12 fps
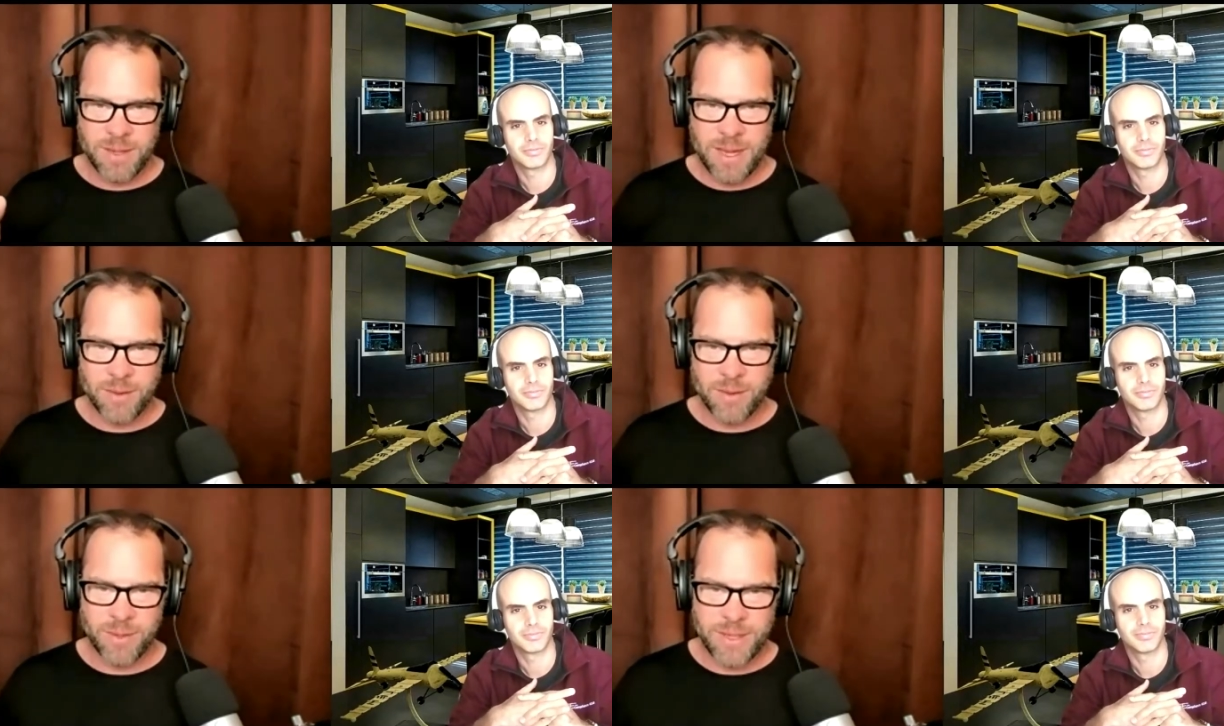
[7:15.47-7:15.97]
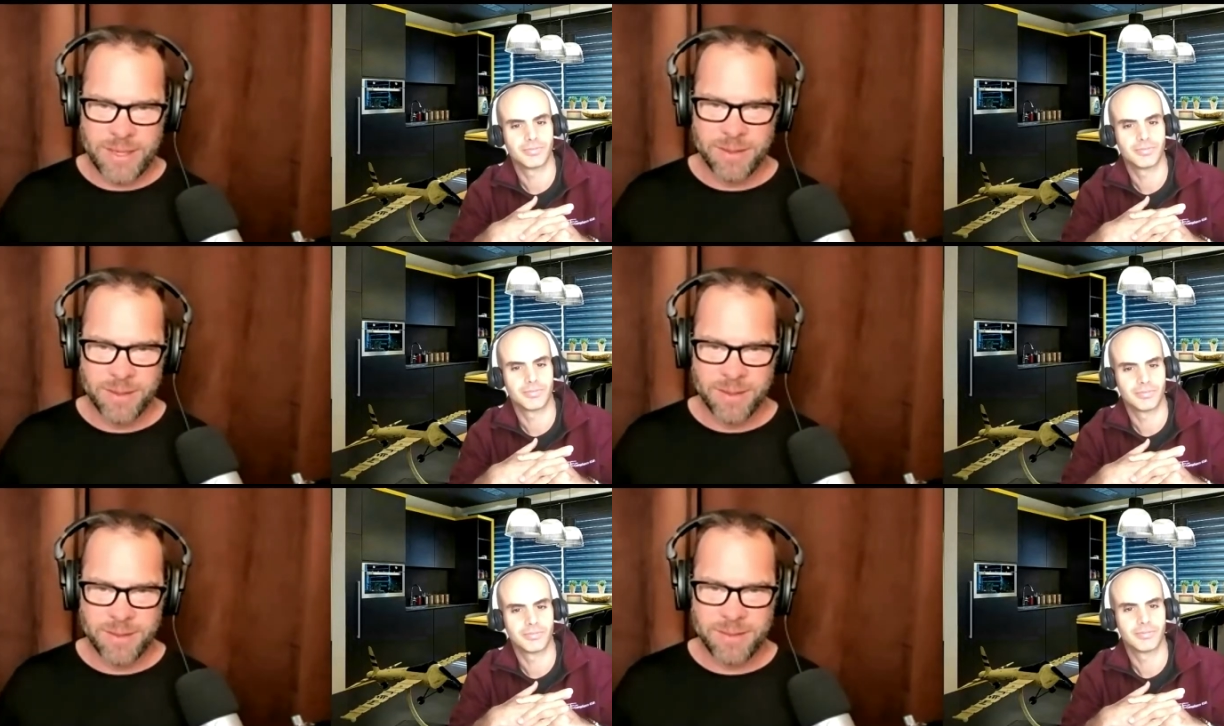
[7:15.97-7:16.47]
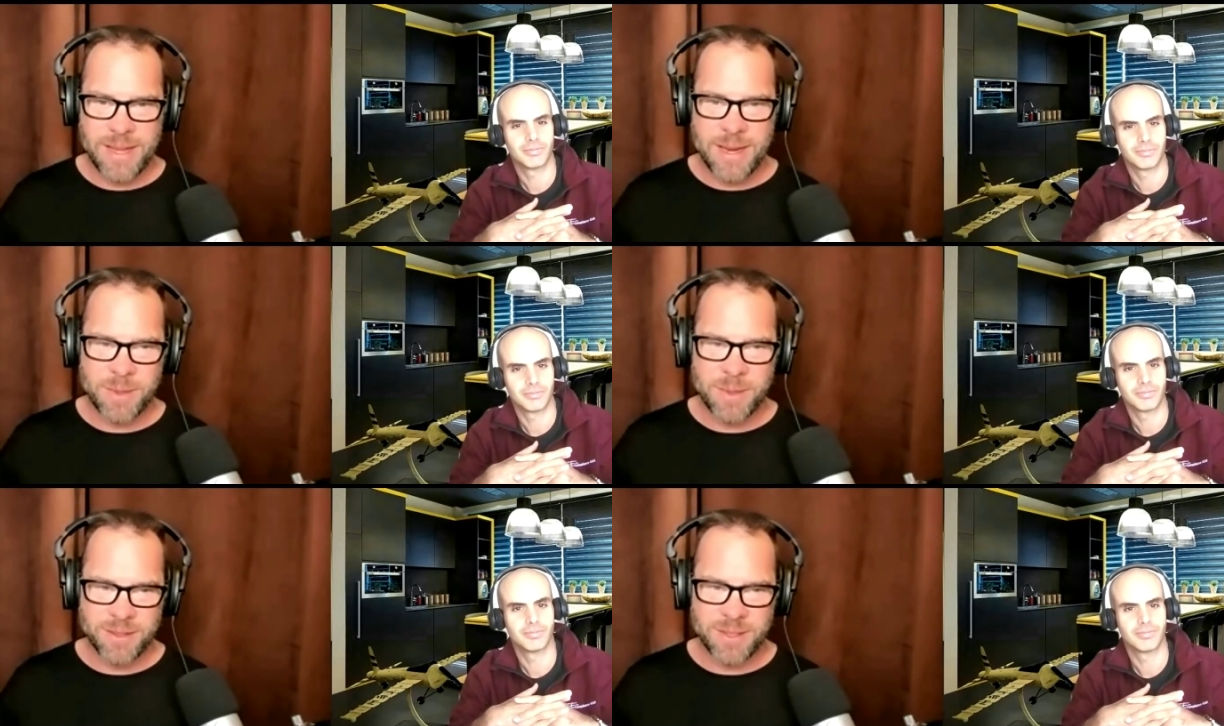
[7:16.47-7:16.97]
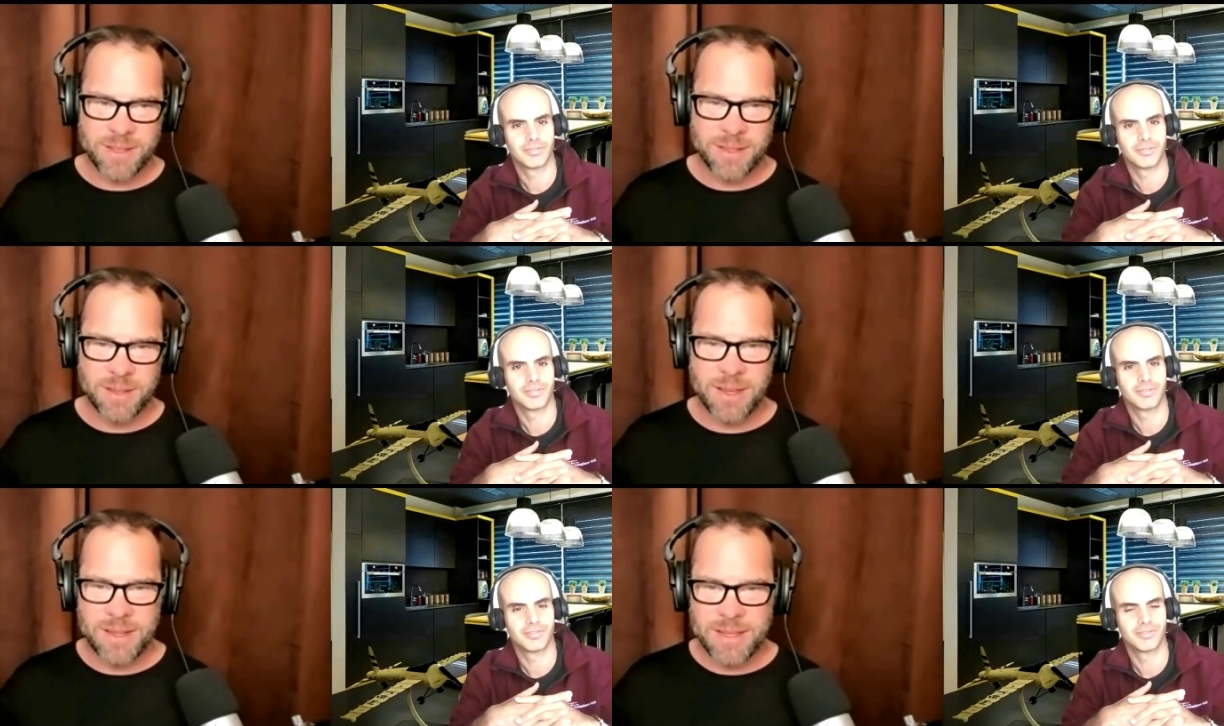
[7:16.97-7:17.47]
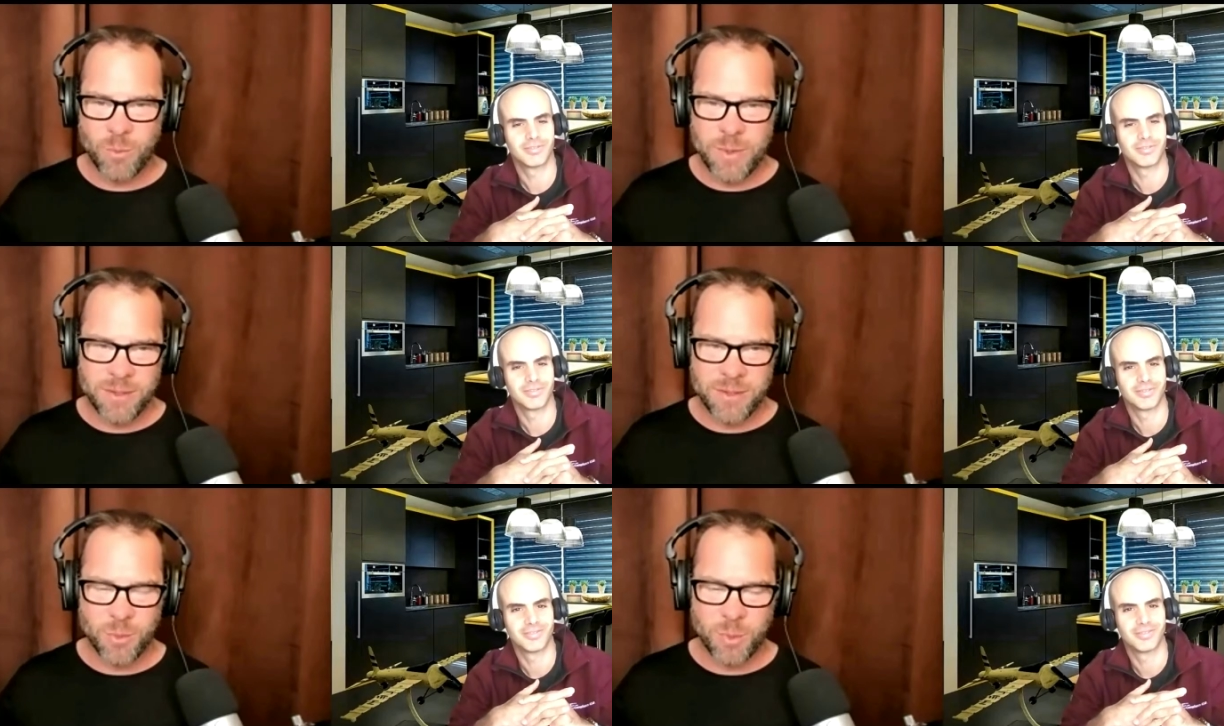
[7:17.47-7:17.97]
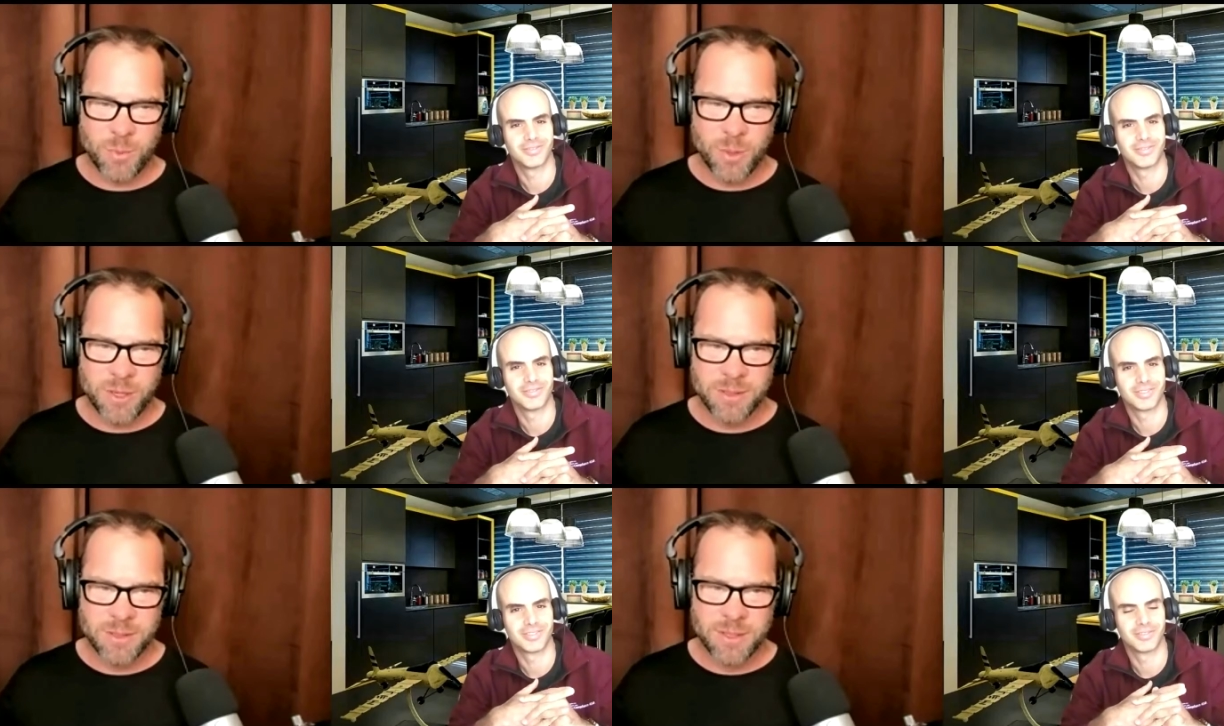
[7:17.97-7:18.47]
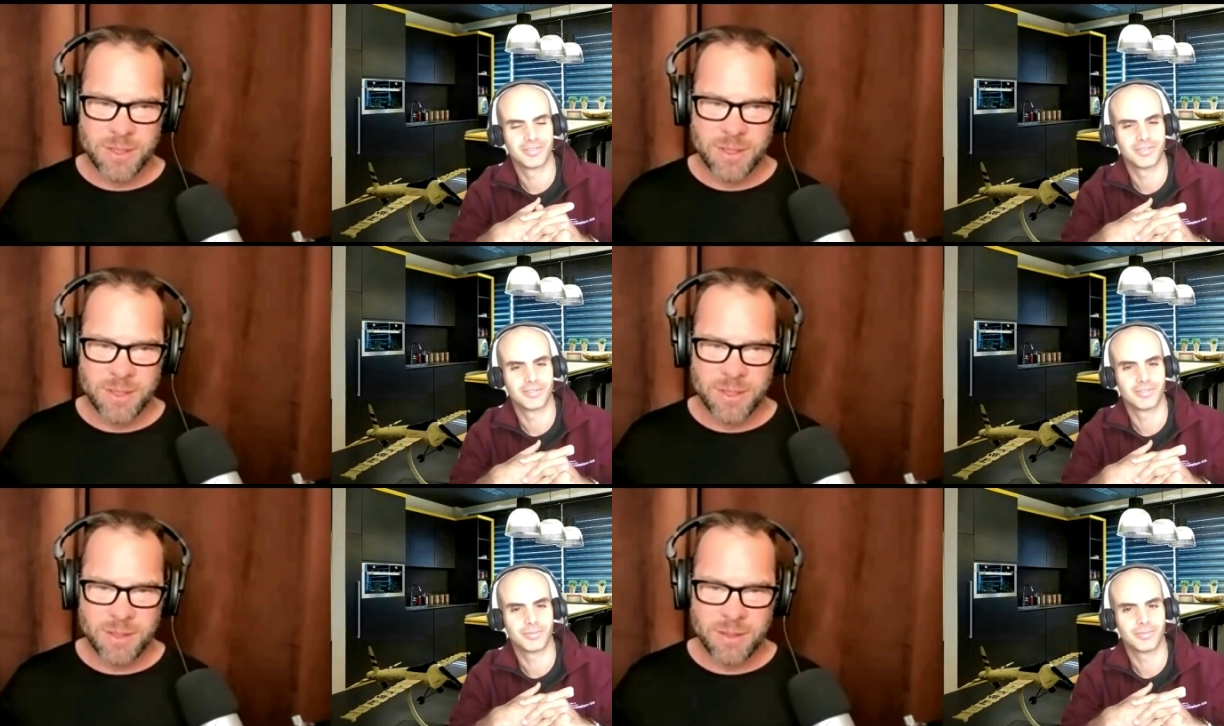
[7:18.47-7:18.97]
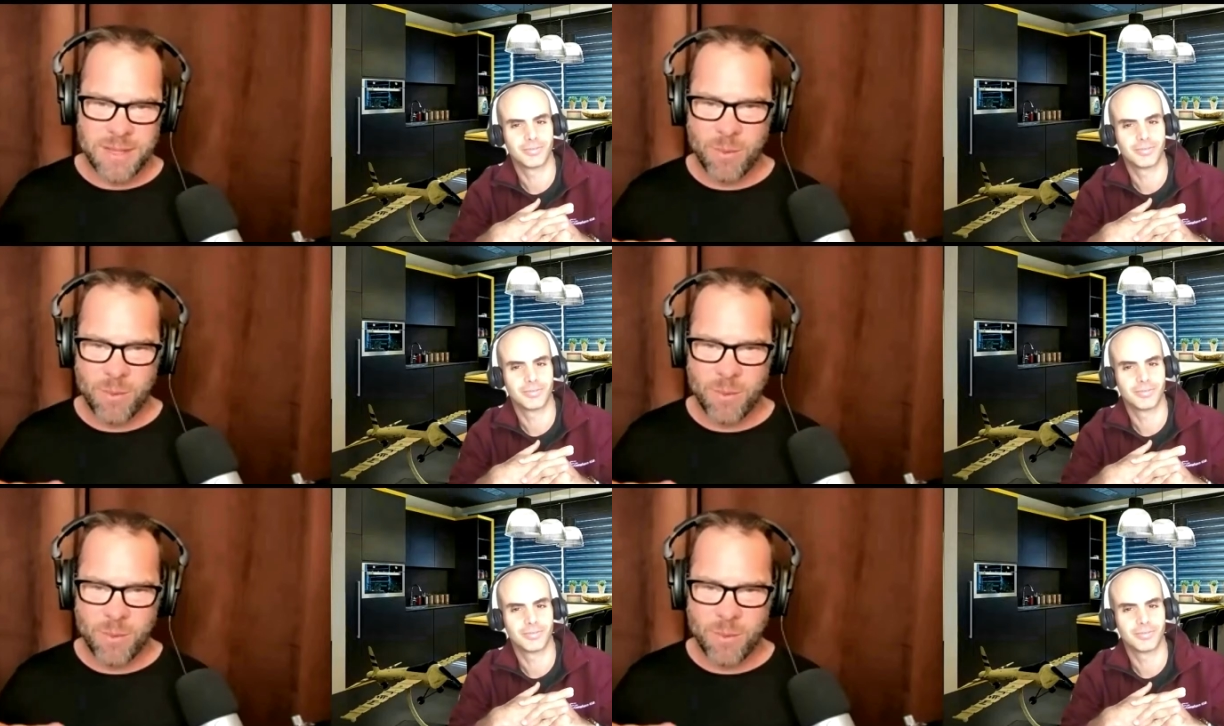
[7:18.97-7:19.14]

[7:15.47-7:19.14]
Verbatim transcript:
Speaker 1: every game of the season and then win the super bowl Mm-hmm.